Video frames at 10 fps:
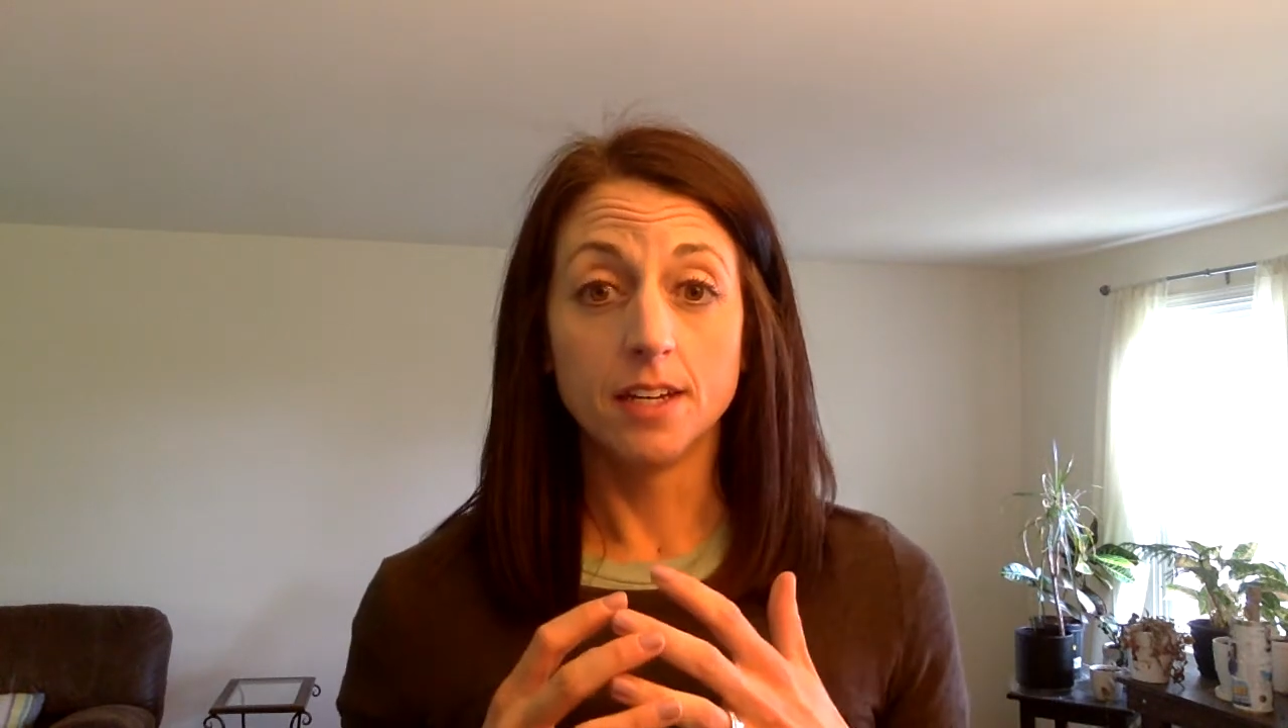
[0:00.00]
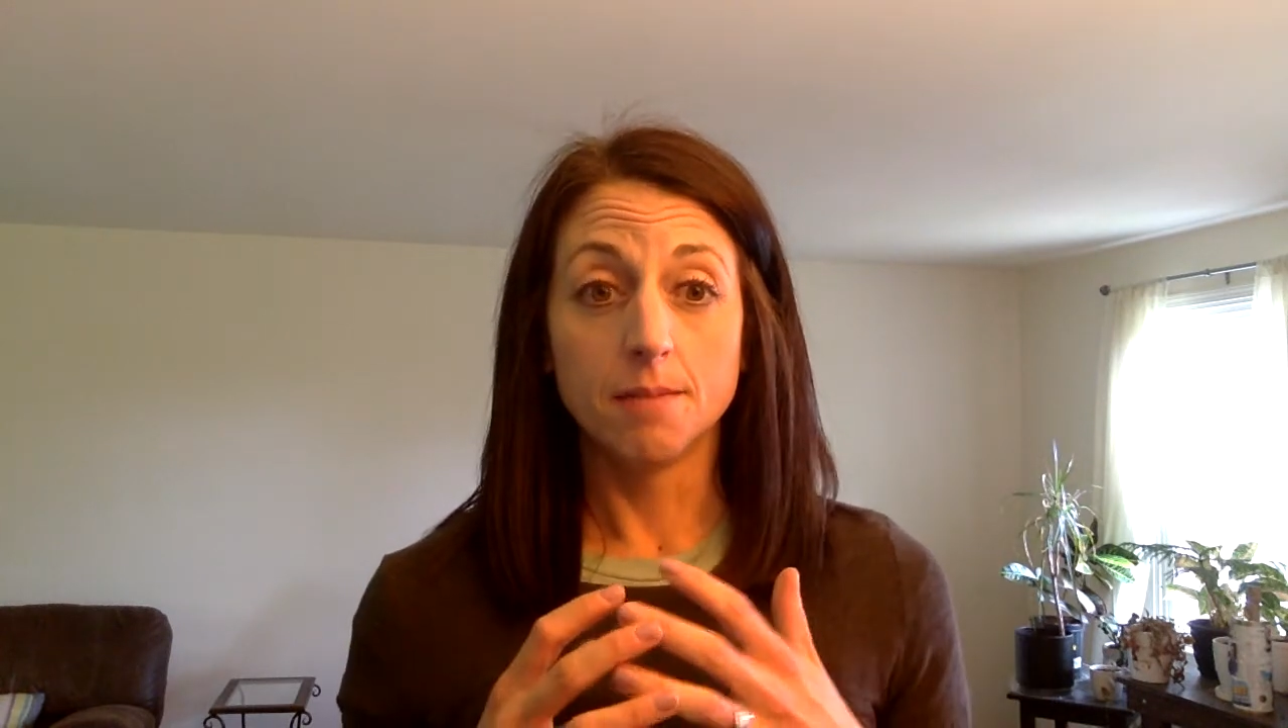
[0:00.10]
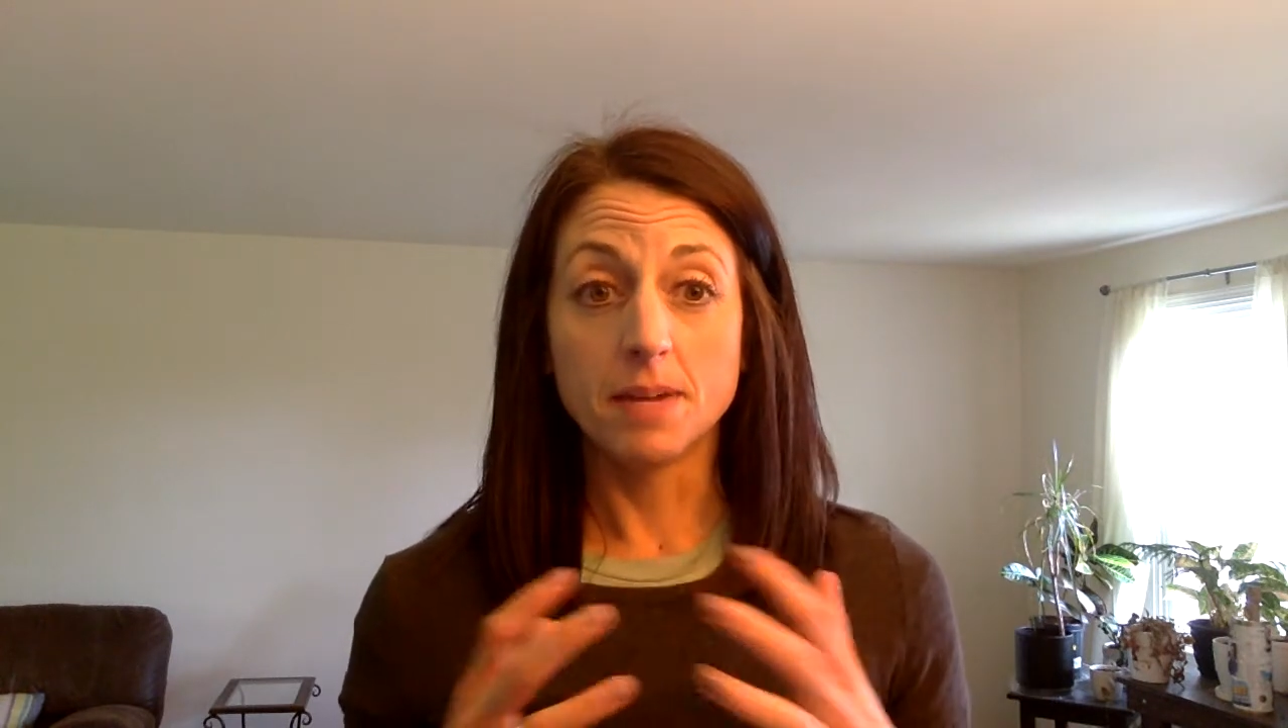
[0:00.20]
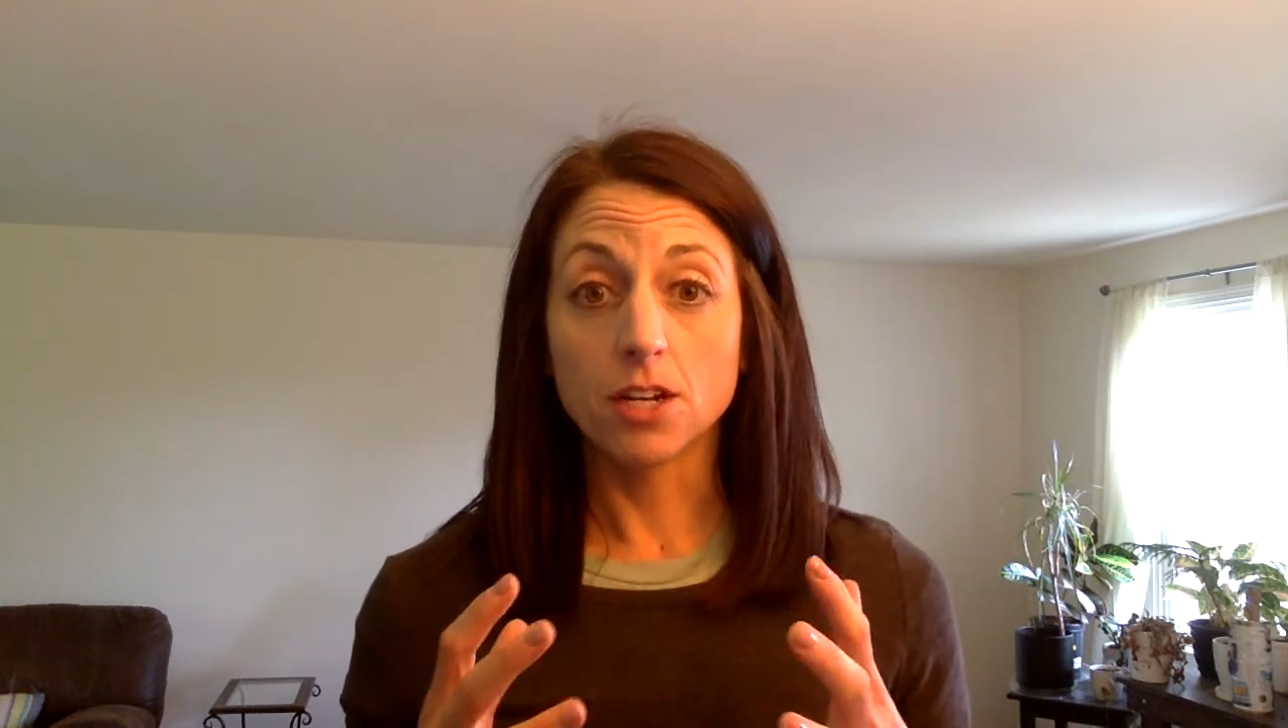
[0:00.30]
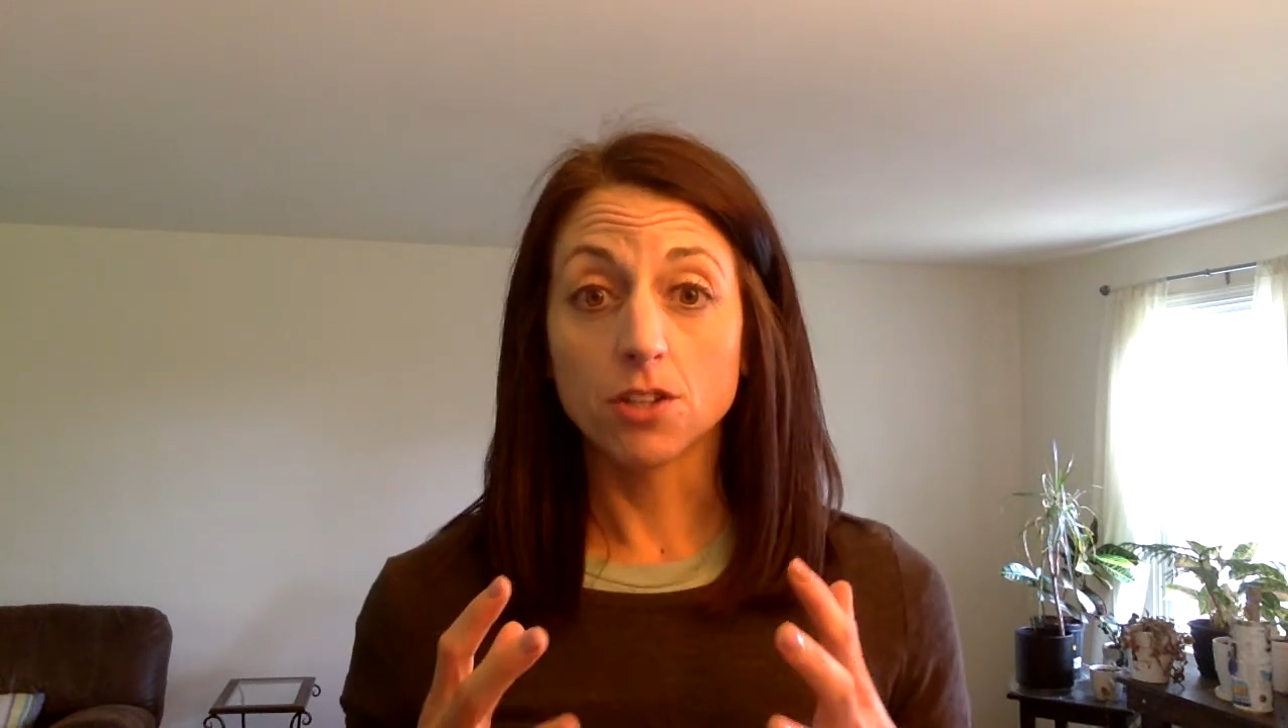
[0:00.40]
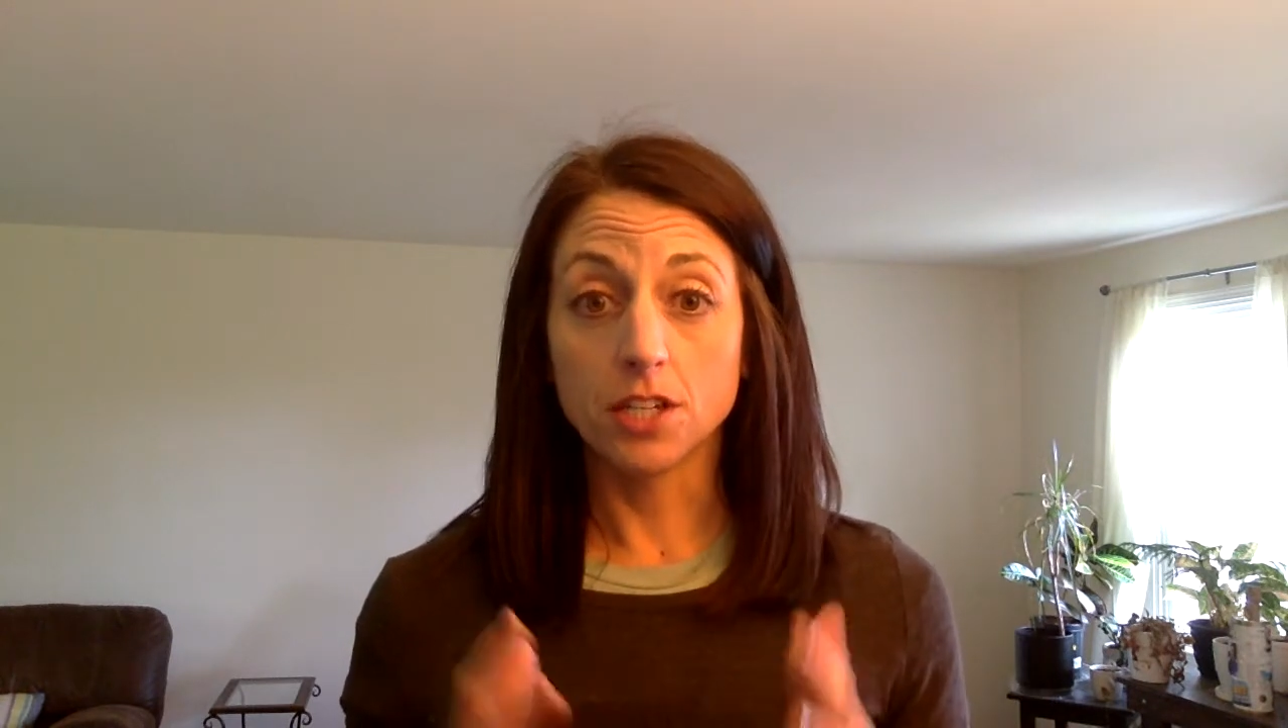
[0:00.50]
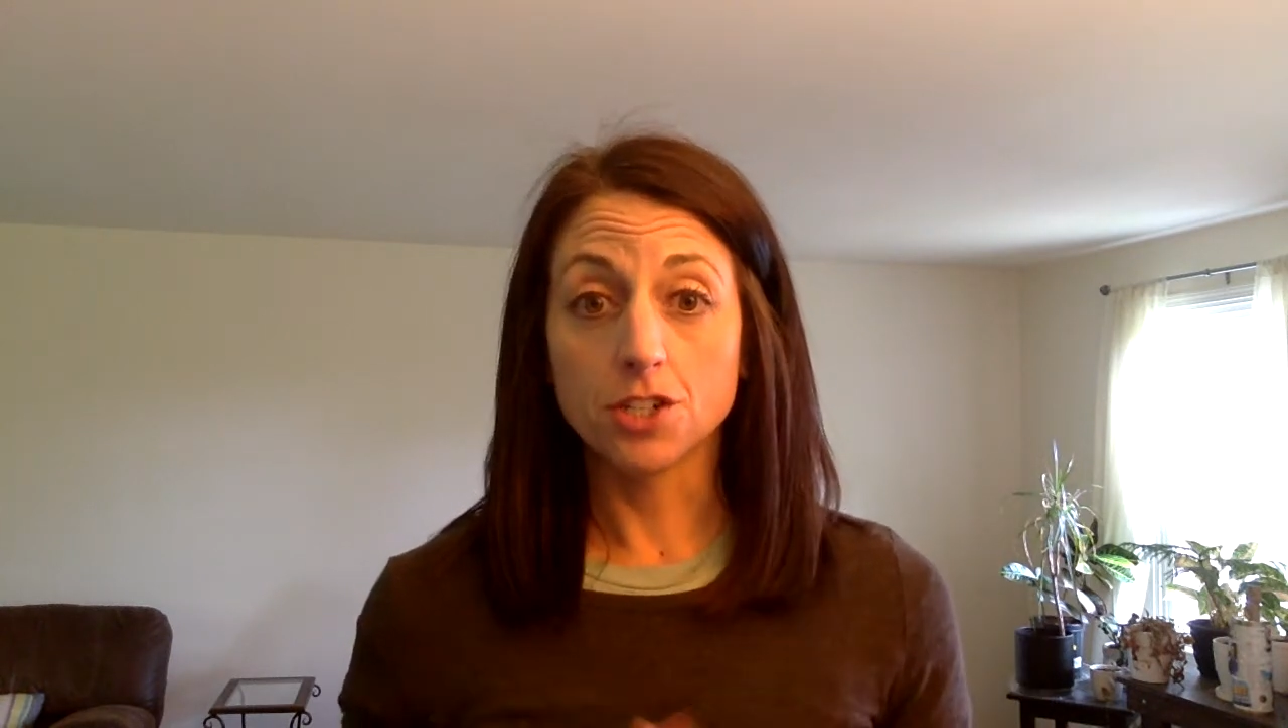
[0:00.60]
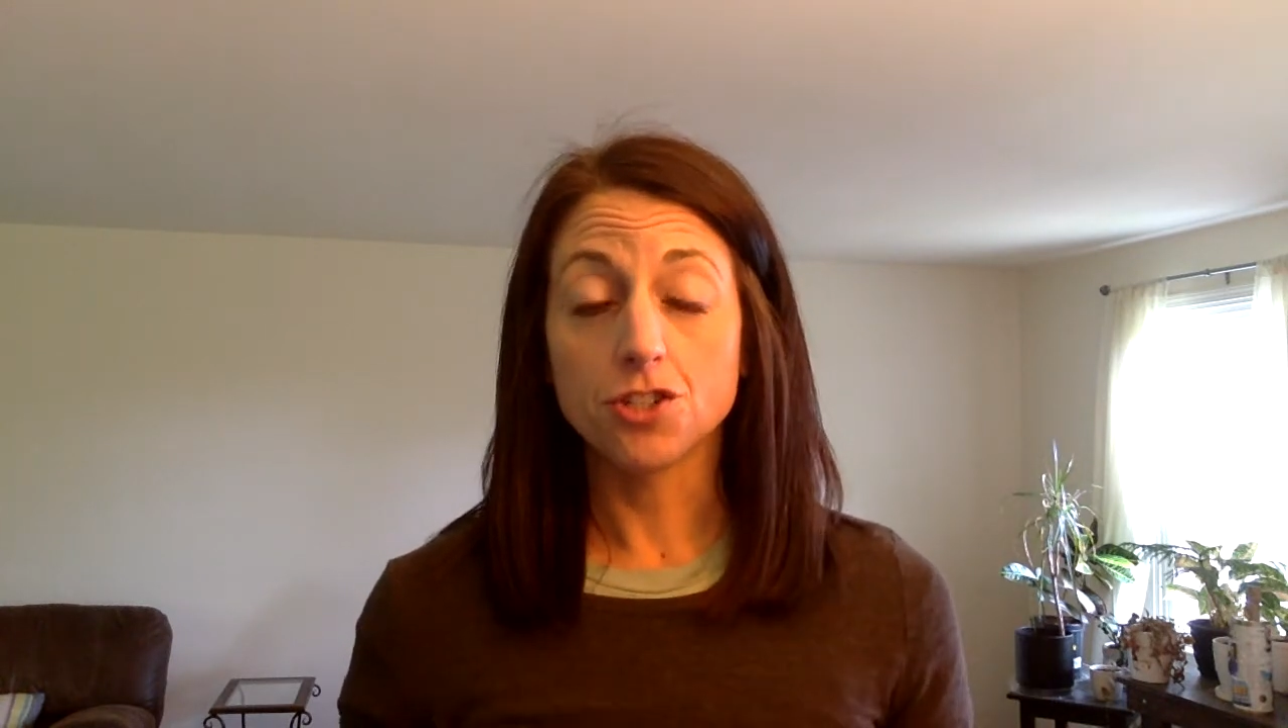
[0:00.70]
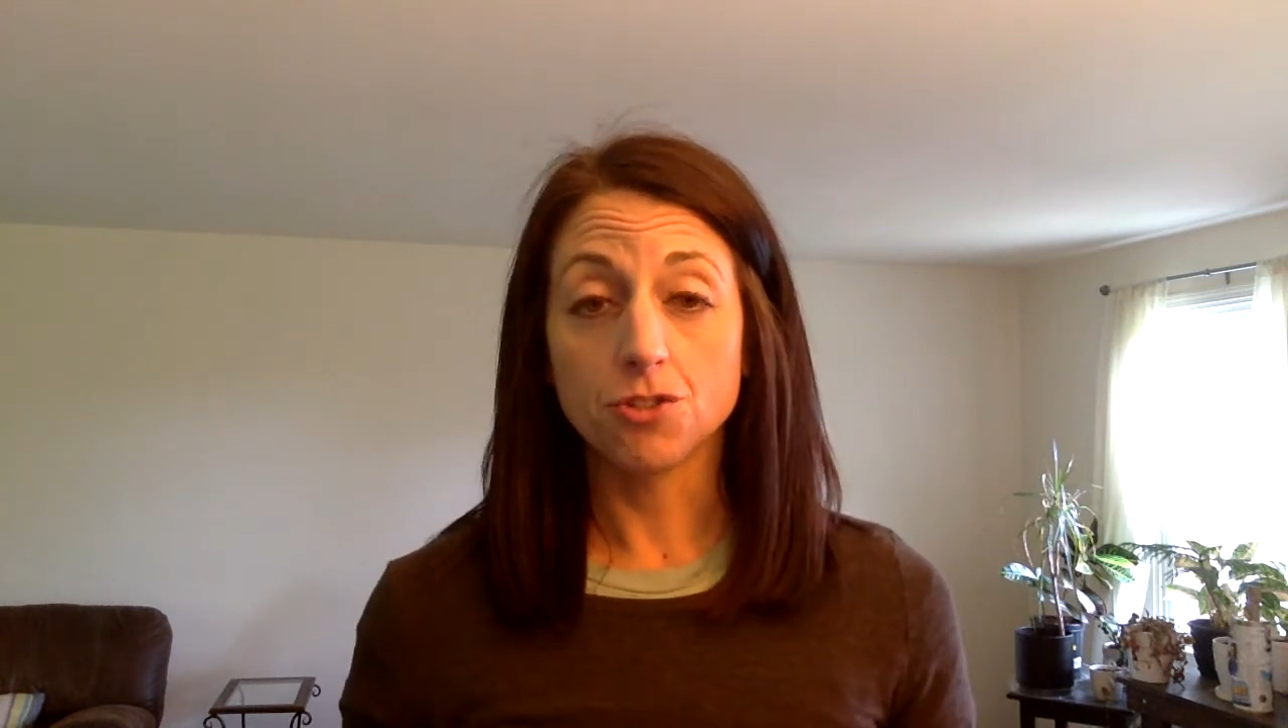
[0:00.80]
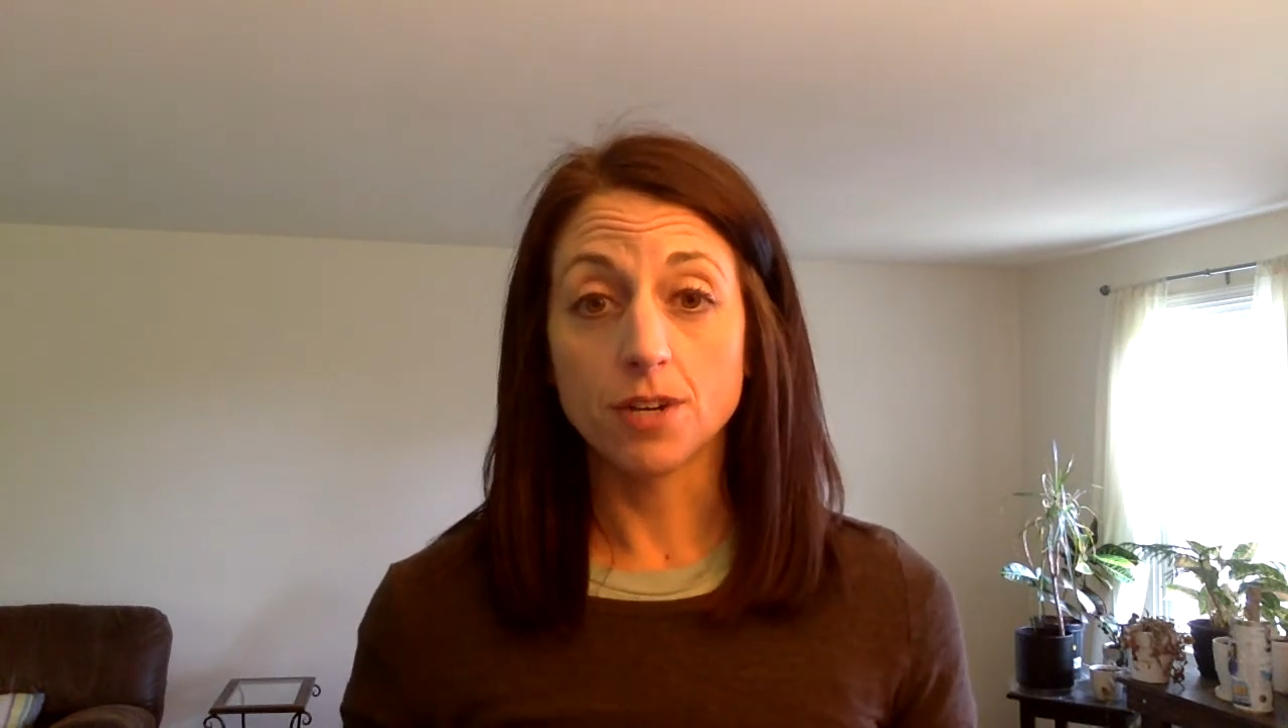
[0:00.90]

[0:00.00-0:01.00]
medical issue